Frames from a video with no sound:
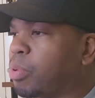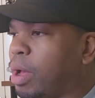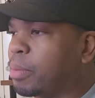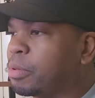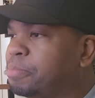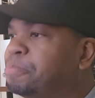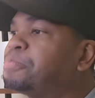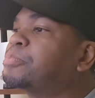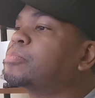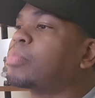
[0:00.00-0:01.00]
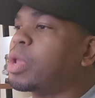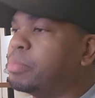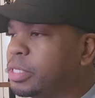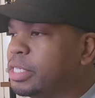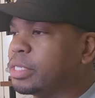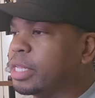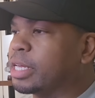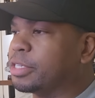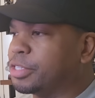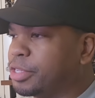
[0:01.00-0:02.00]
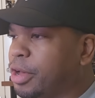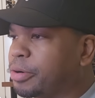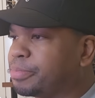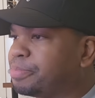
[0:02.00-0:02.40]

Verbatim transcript: problem, please let us know.